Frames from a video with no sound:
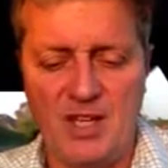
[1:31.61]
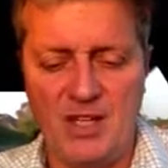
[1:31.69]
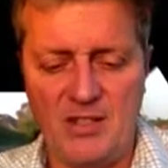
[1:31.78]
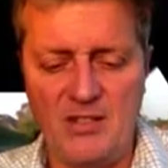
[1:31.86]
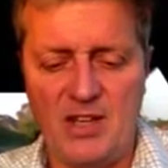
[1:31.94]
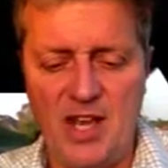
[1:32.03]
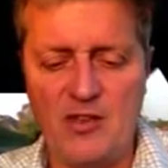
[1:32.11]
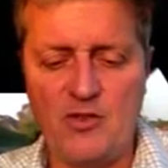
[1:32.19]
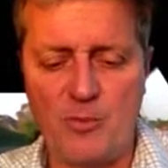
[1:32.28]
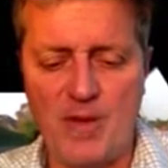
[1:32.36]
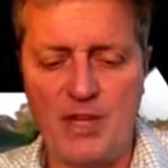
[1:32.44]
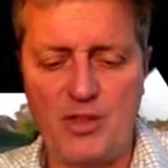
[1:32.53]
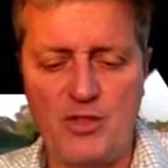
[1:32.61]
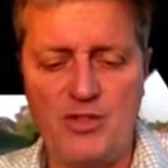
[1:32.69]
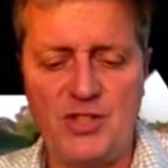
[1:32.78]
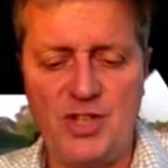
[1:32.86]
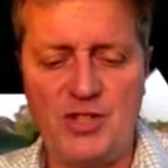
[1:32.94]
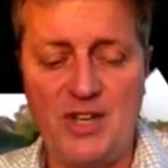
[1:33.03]
It is the nature of man to
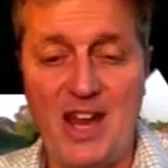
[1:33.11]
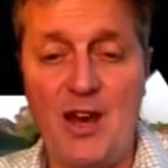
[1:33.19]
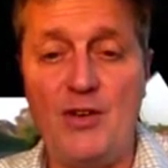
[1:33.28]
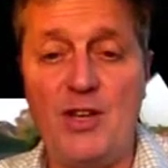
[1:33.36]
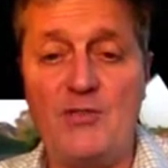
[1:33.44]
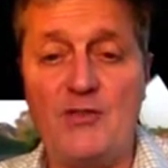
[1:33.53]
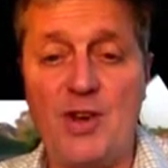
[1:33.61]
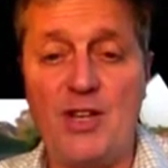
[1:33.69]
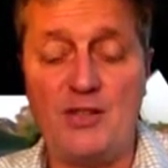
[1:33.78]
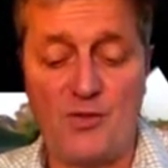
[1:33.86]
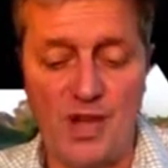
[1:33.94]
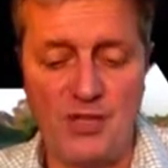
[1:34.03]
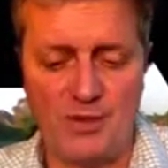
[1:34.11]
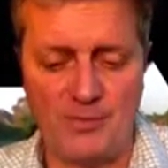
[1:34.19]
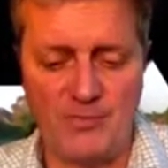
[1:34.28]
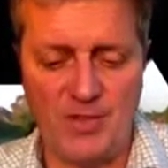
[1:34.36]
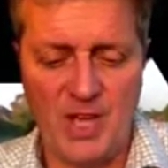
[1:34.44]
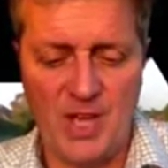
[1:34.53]
conceal an area of transgression.
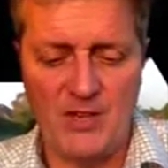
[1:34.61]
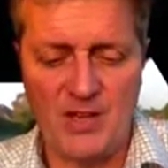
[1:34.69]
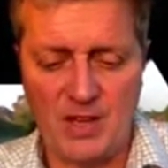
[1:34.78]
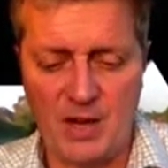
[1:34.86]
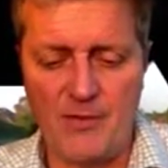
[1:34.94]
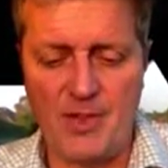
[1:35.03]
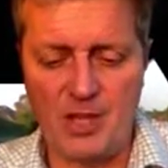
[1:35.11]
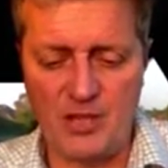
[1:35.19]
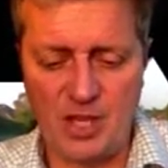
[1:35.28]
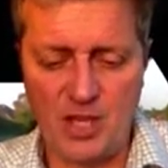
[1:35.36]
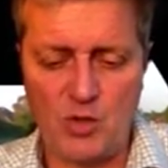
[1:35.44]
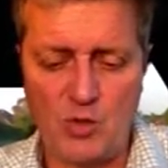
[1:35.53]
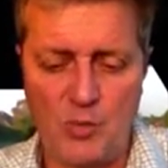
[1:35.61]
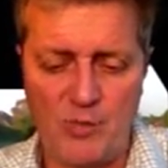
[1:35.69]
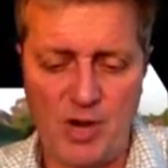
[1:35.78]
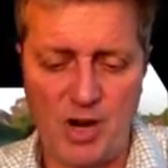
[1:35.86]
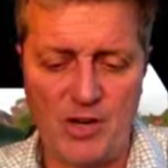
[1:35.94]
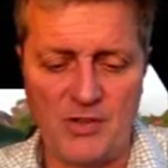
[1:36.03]
They covered their sexual
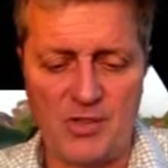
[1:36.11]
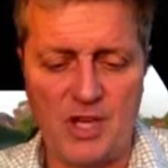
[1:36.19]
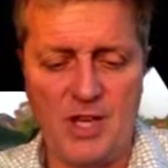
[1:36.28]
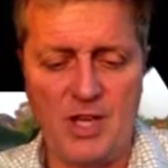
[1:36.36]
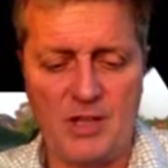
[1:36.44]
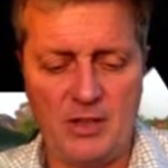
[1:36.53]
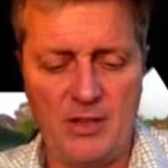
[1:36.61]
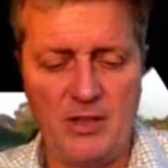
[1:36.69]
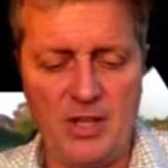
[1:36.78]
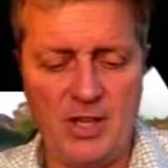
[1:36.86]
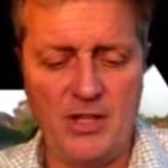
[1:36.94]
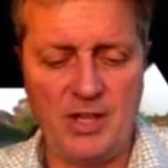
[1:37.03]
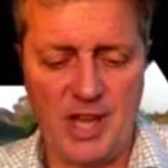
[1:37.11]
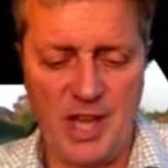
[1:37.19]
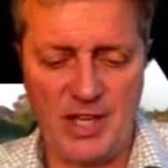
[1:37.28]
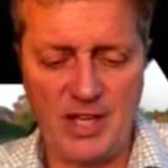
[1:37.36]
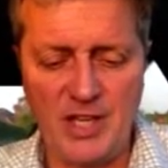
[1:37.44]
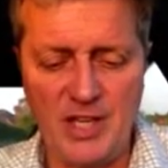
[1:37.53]
parts, clearly
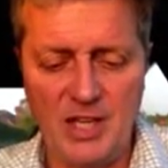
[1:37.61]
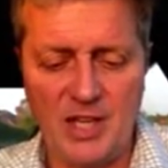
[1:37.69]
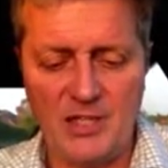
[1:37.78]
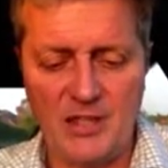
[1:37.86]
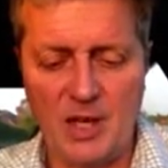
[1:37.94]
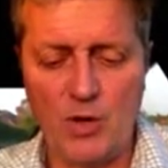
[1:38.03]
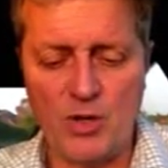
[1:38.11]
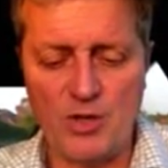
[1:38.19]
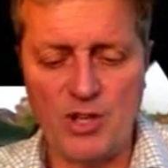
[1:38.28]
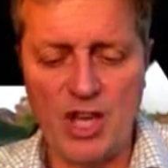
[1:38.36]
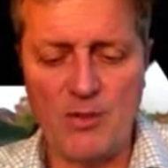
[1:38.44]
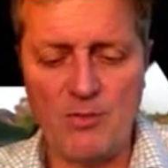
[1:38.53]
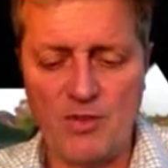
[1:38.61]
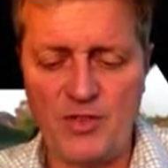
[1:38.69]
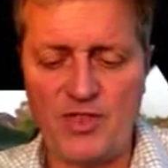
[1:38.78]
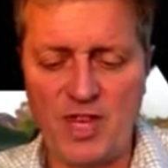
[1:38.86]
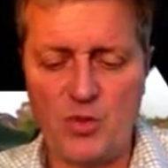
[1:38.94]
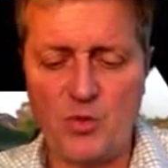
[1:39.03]
indicating that they were ashamed of the
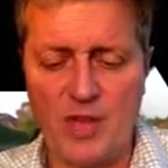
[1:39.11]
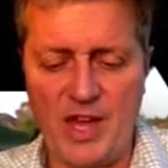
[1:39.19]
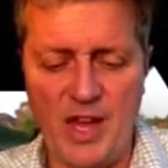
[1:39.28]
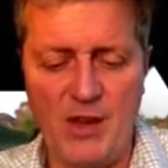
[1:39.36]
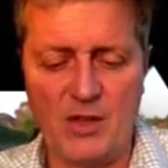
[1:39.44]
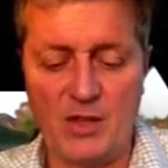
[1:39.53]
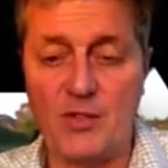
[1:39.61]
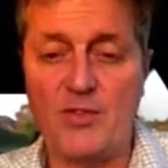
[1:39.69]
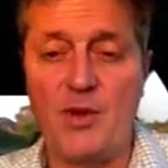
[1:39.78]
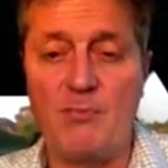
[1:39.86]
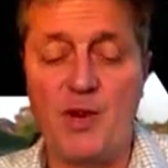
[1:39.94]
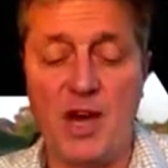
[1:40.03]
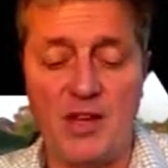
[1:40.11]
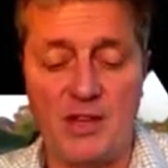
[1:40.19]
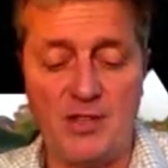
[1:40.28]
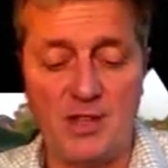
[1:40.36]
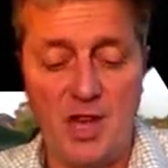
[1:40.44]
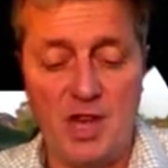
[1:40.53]
sexual areas of their
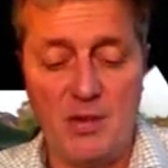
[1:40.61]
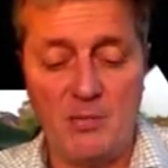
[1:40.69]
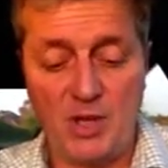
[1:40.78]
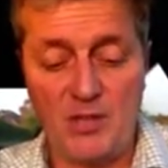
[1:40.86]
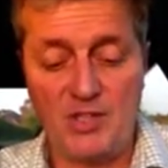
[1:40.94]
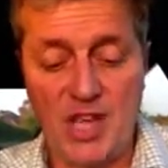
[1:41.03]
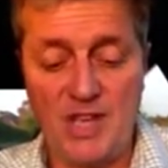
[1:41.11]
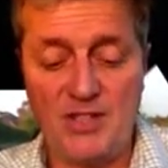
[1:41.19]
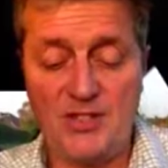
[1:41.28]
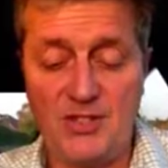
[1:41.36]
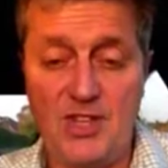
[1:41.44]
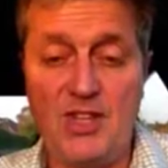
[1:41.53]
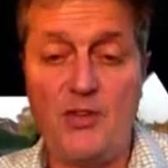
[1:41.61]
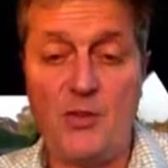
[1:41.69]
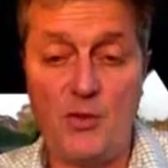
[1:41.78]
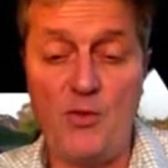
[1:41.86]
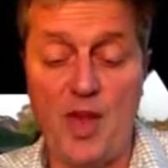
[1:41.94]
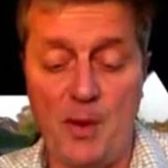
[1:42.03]
bodies because they had sinned
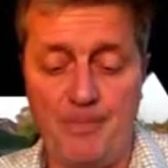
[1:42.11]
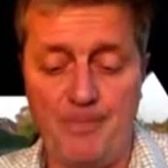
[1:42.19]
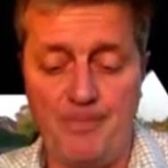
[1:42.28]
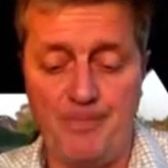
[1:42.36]
through them.